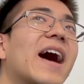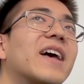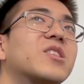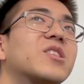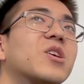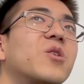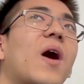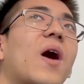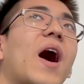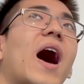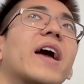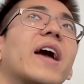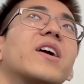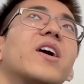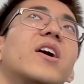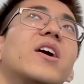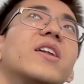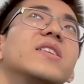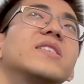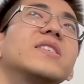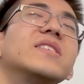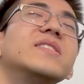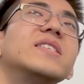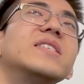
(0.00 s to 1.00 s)
so I got
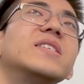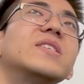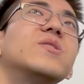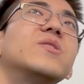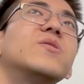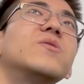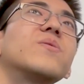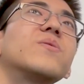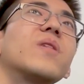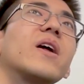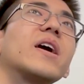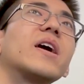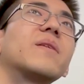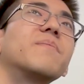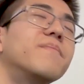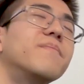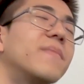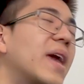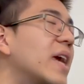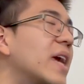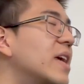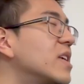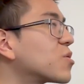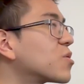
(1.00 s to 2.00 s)
into Neo like
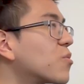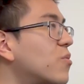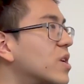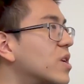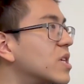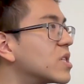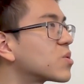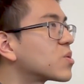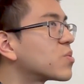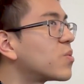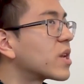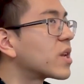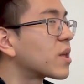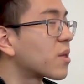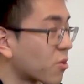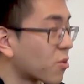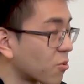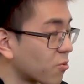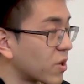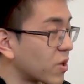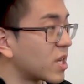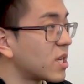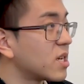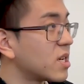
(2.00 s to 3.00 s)
May
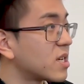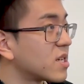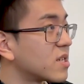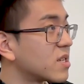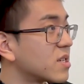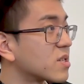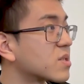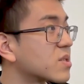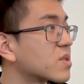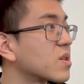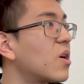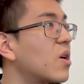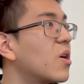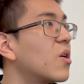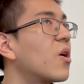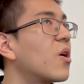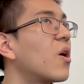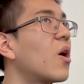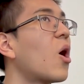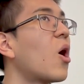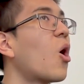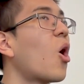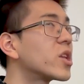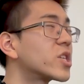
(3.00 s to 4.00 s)
2023,
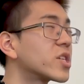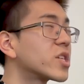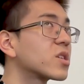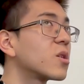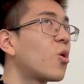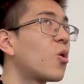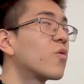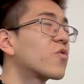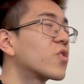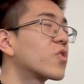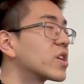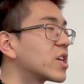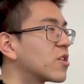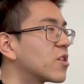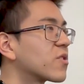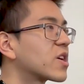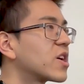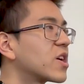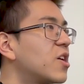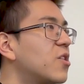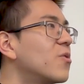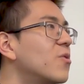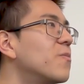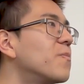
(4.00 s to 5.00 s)
so just over a year
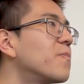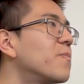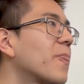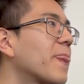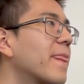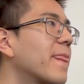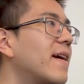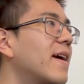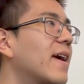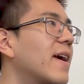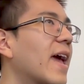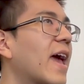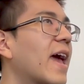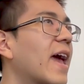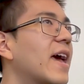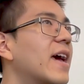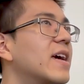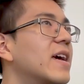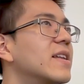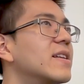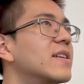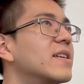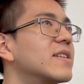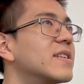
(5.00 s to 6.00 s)
ago,
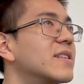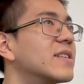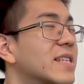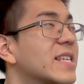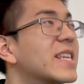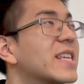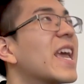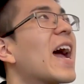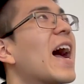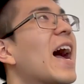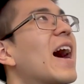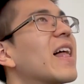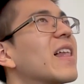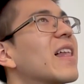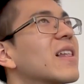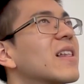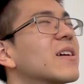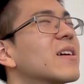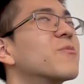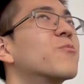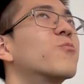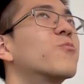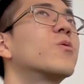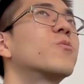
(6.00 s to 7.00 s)
and yeah,
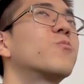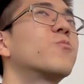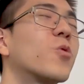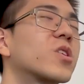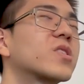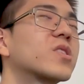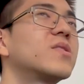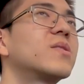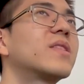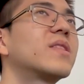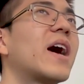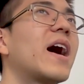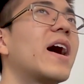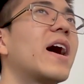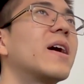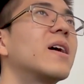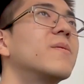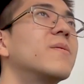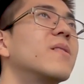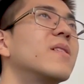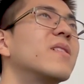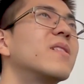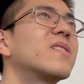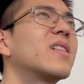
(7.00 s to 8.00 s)
we worked on
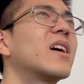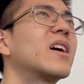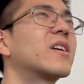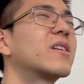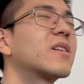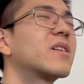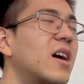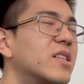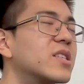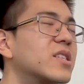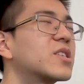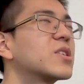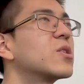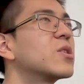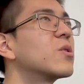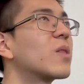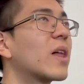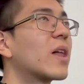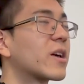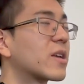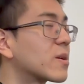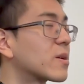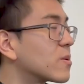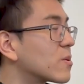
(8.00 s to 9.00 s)
that like until
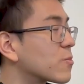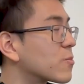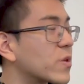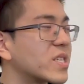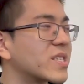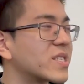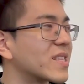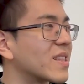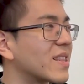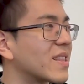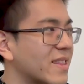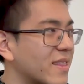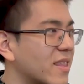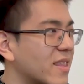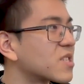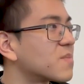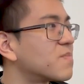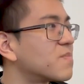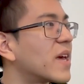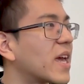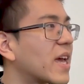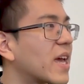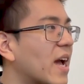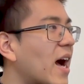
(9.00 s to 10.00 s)
like recently. Like, this
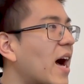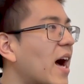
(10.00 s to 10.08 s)
May,